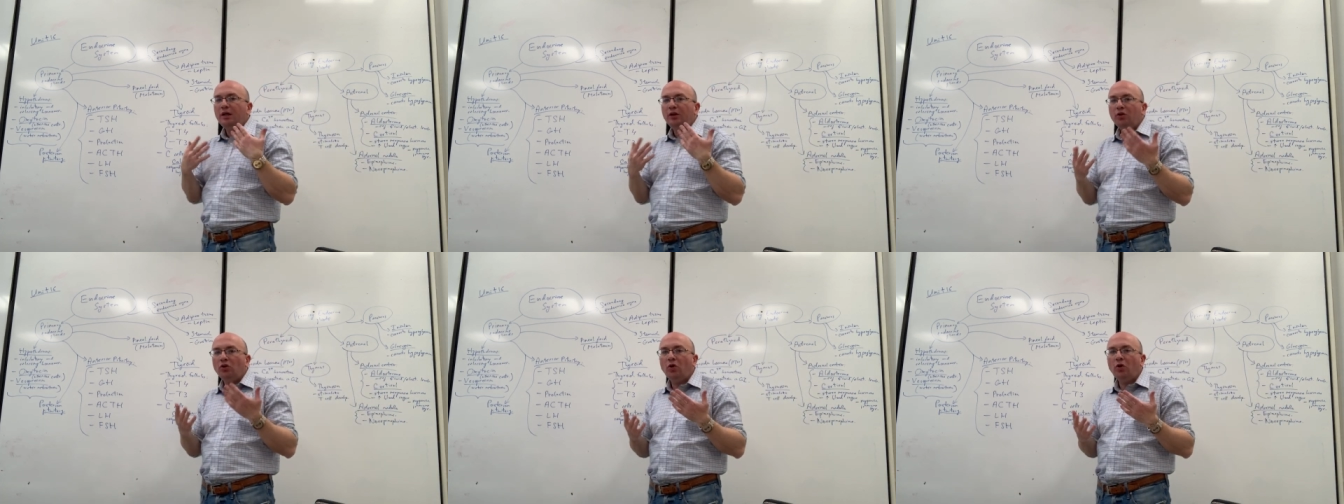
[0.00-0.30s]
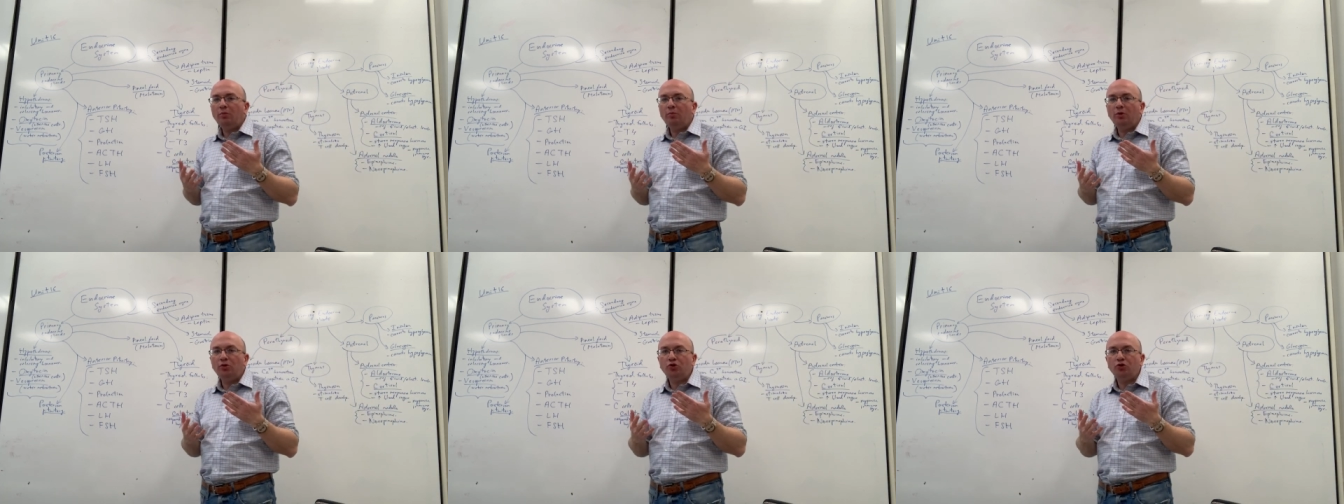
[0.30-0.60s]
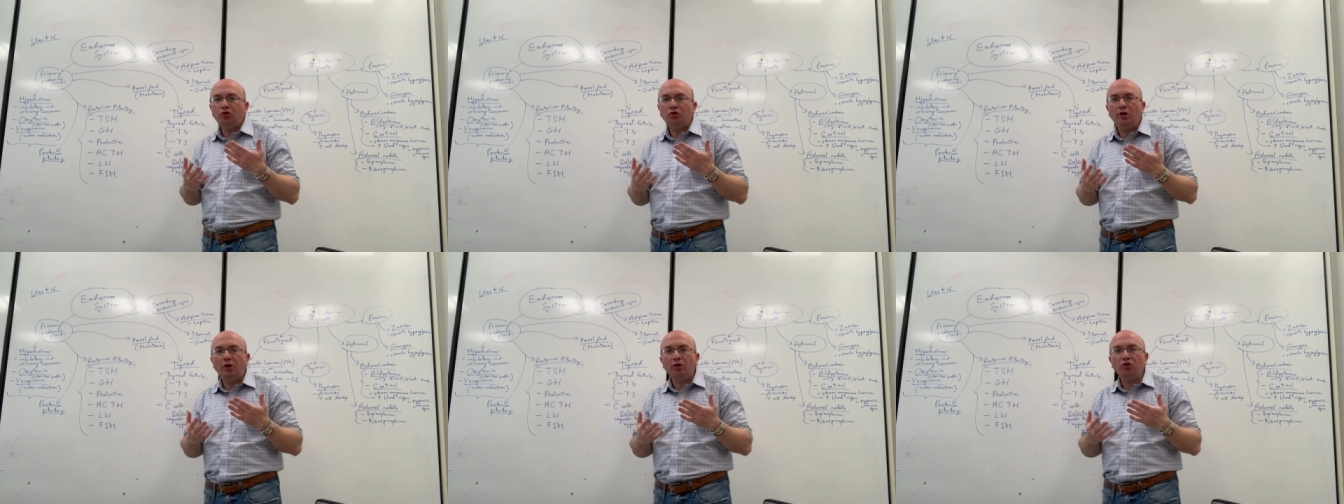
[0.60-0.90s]
normal
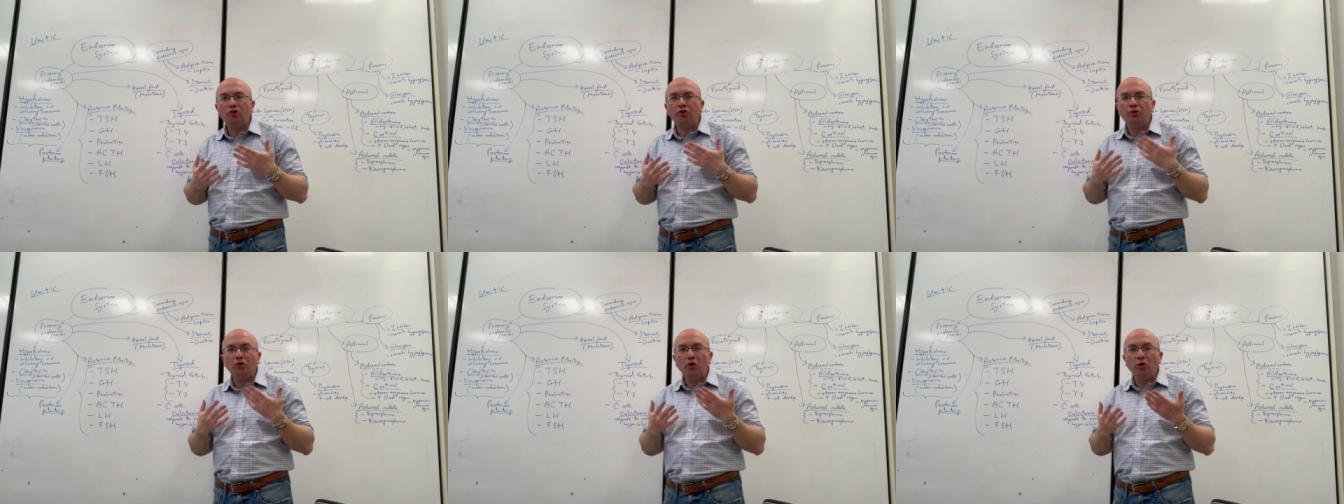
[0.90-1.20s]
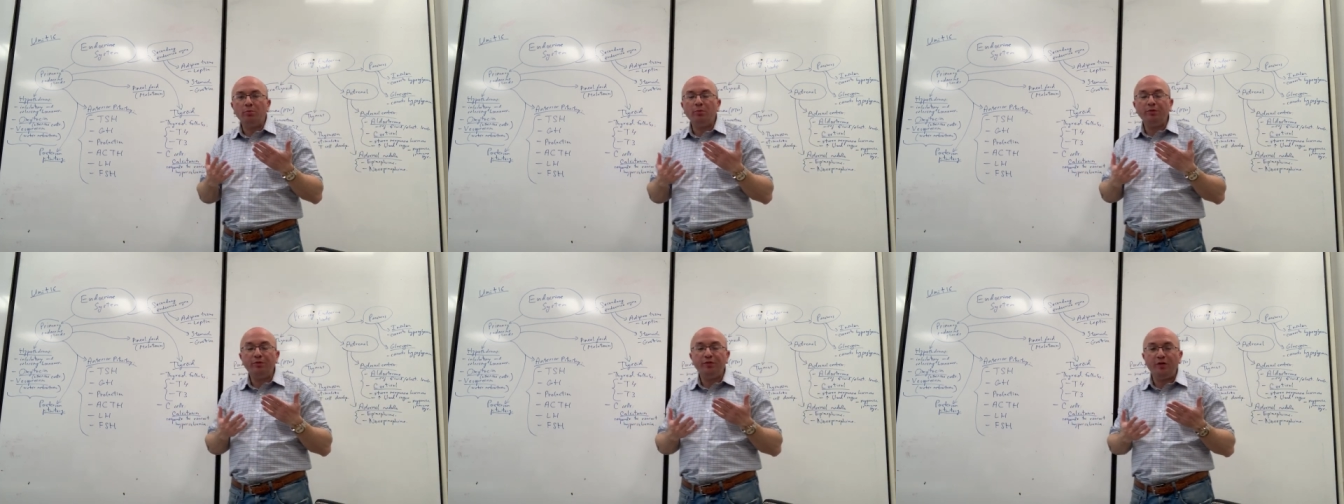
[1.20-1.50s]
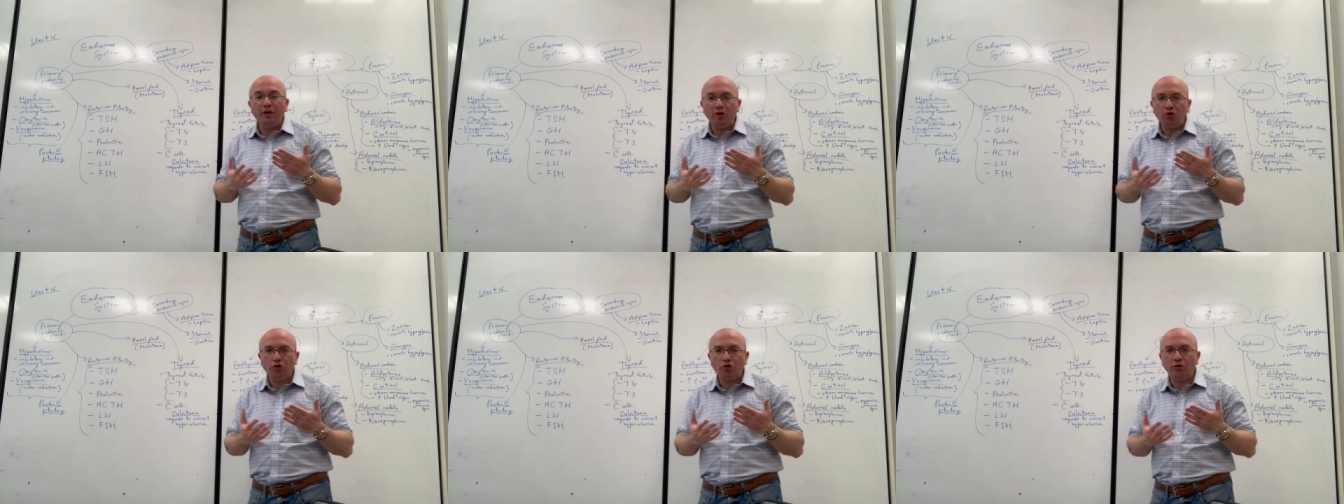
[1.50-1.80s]
structure, normal
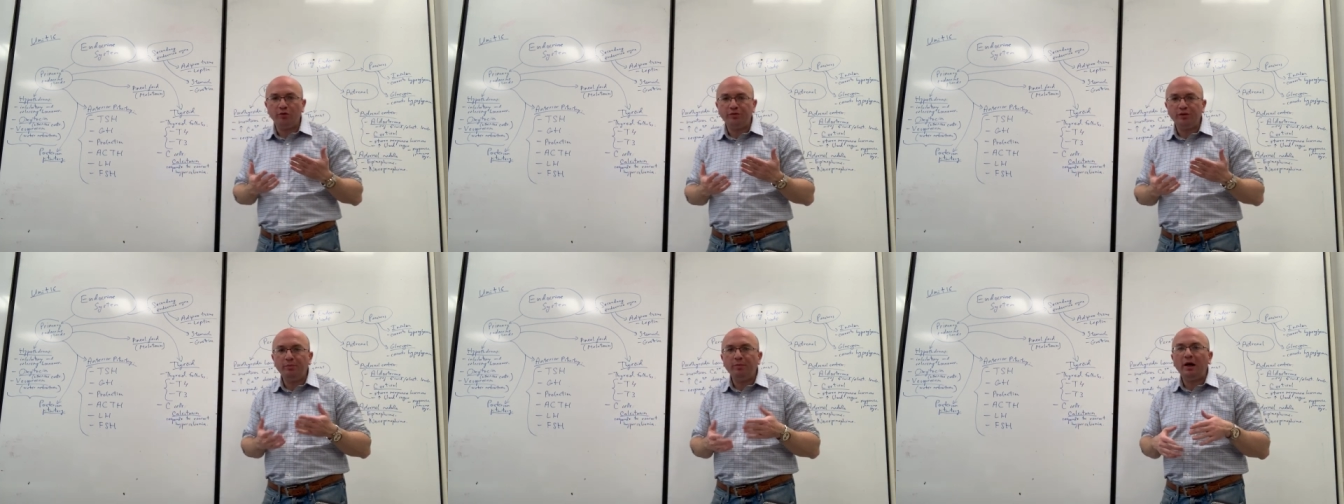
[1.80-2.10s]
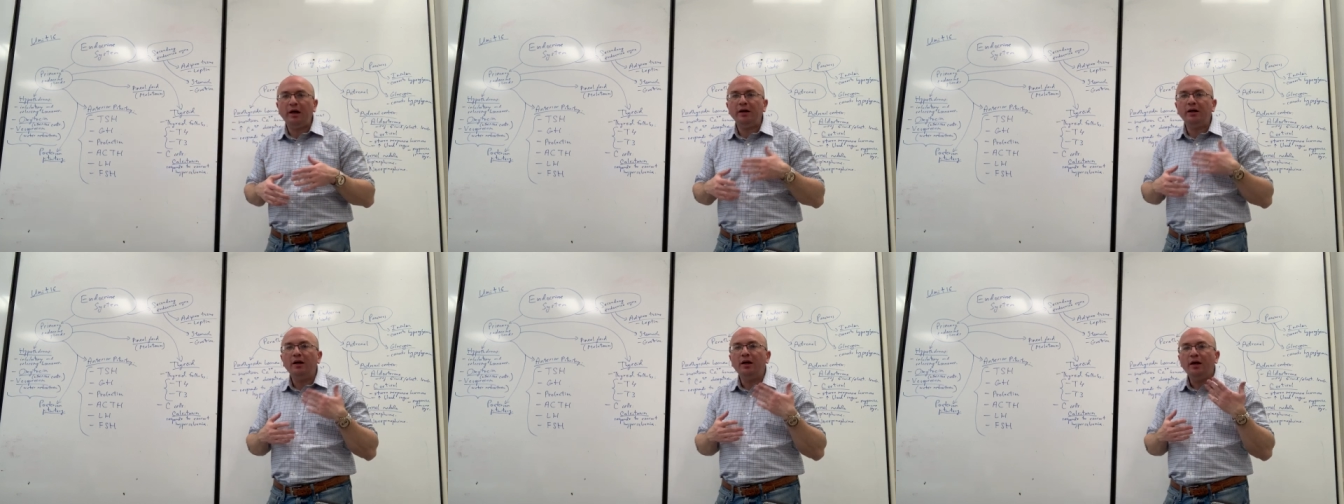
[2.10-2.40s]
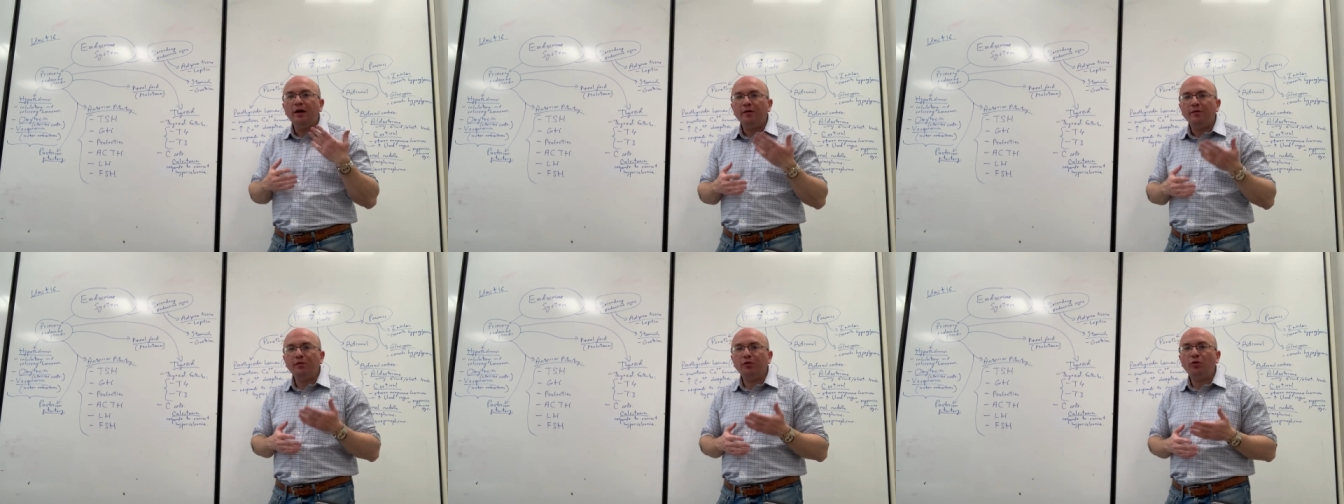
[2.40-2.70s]
function of the body
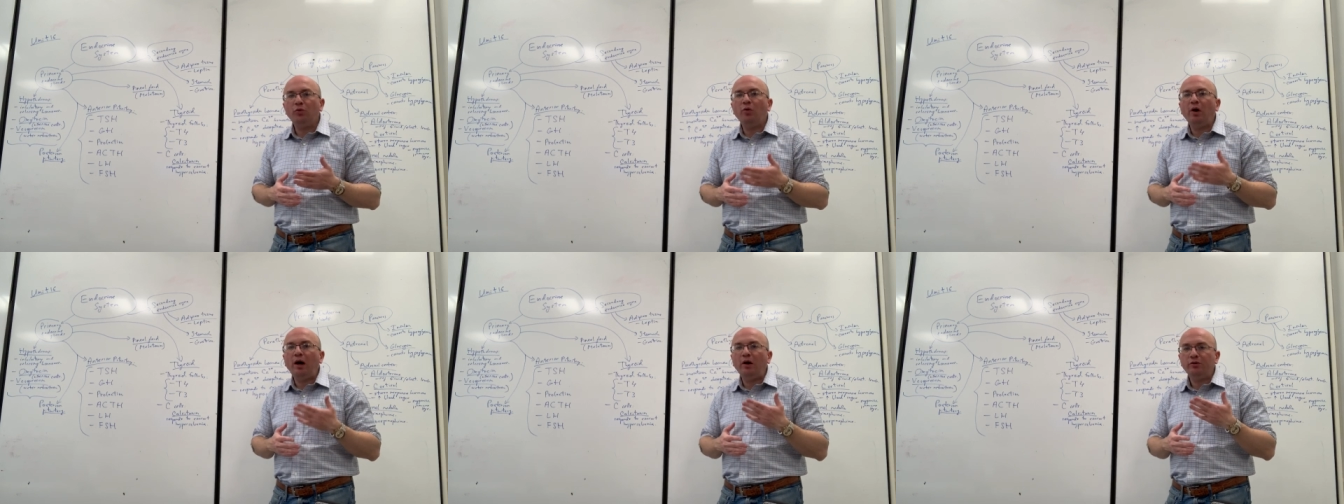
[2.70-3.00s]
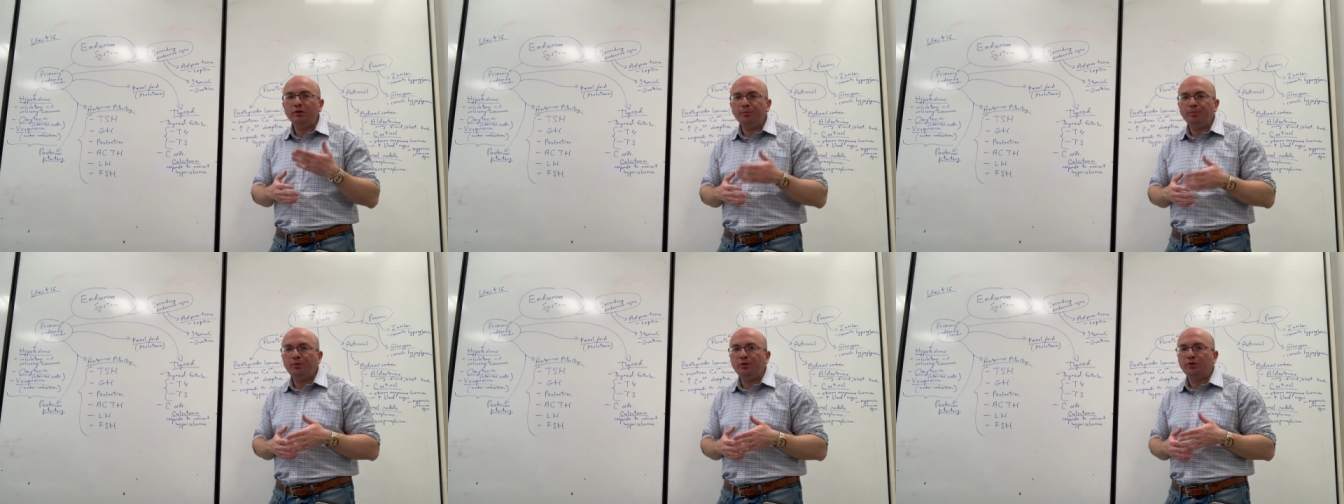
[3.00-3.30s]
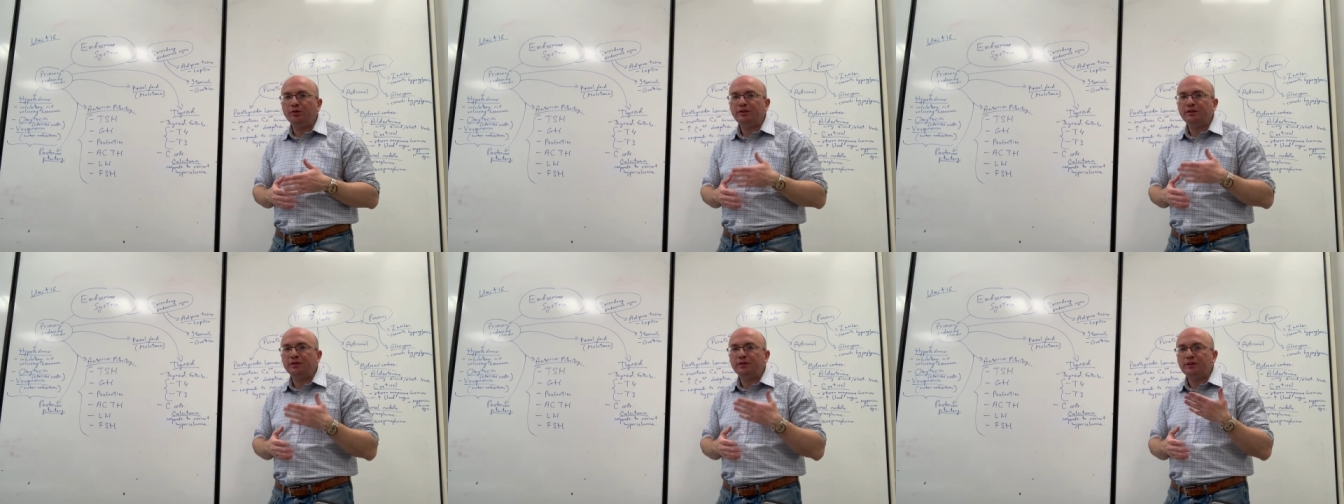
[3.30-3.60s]
throughout a
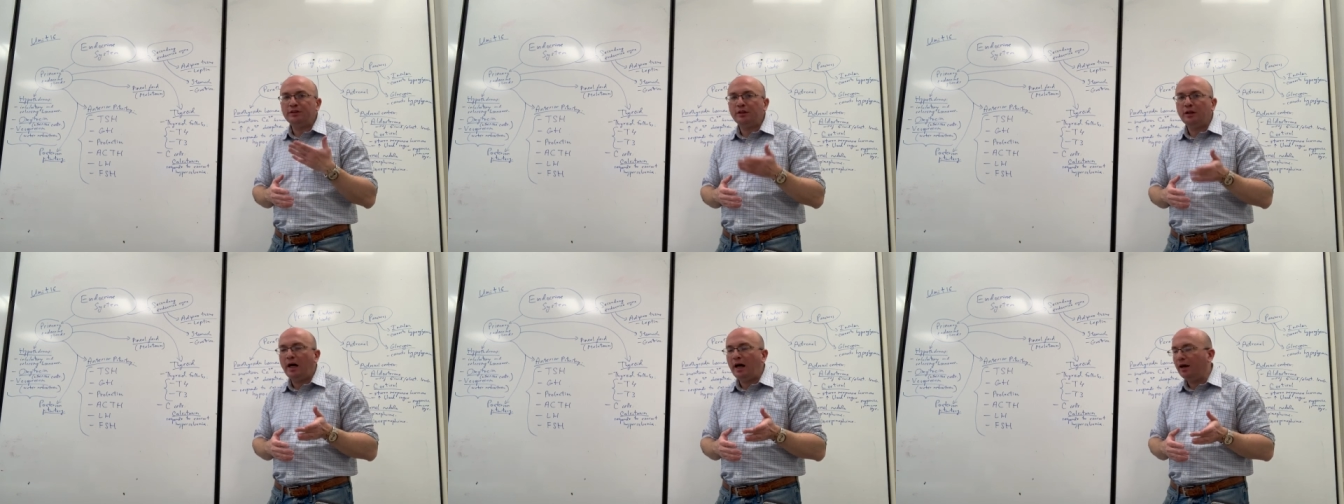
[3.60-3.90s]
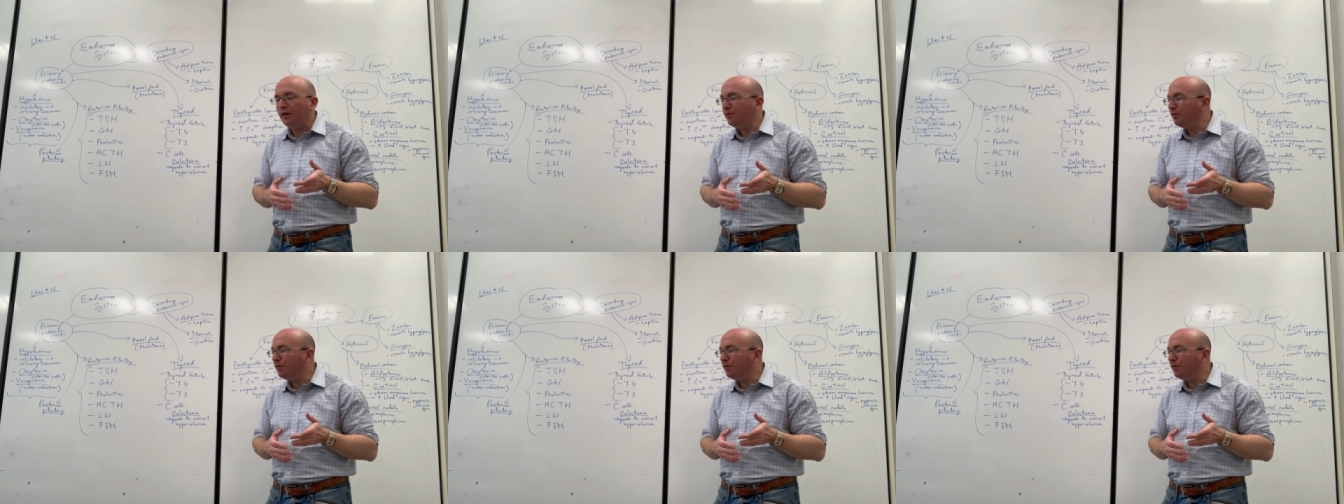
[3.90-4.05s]
person's life.